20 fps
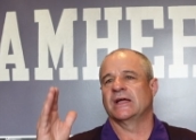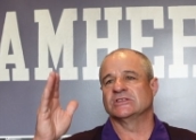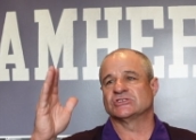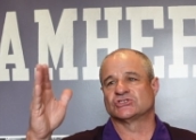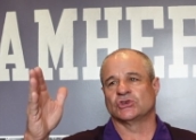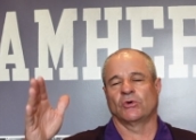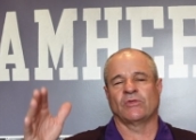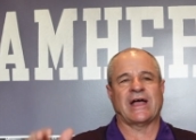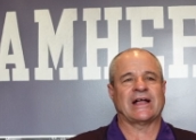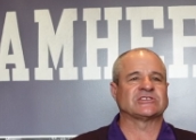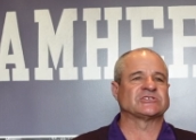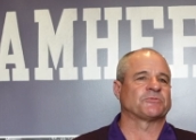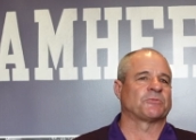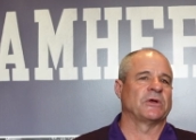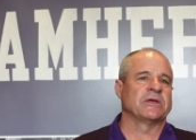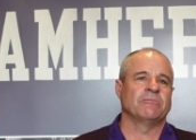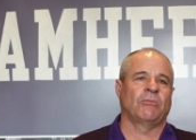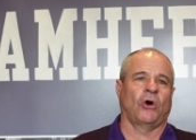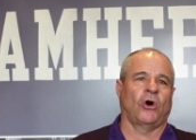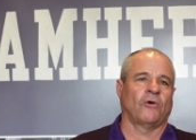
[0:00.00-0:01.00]
And so that
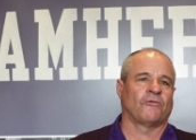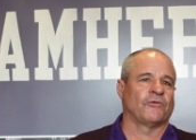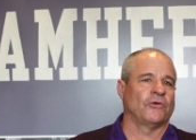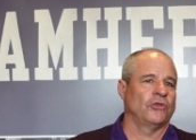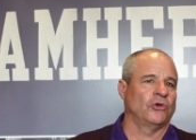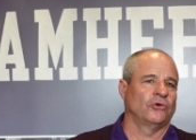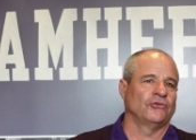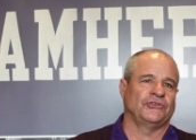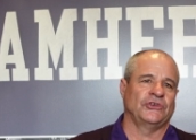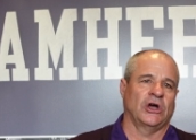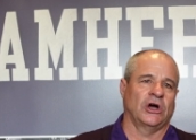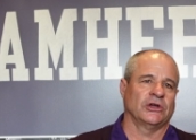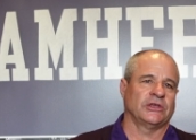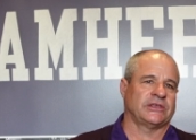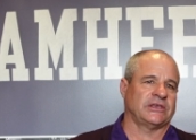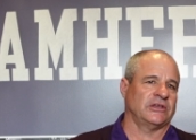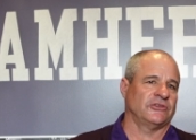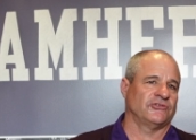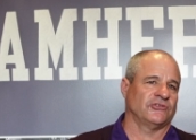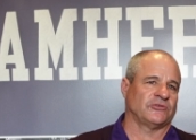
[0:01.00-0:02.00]
spring ball for those young
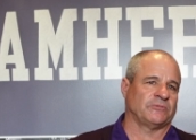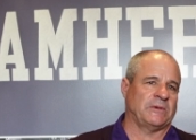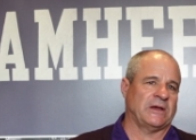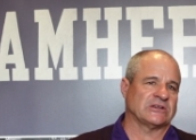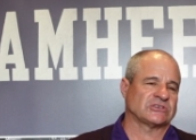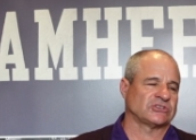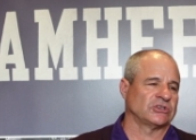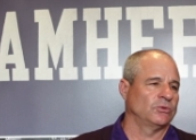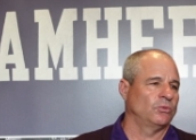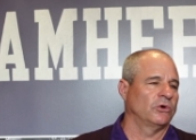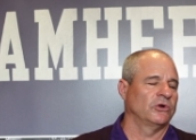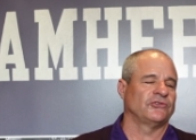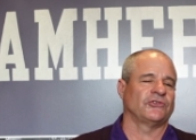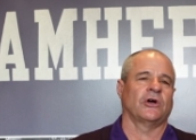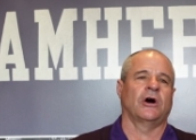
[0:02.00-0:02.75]
kids especially was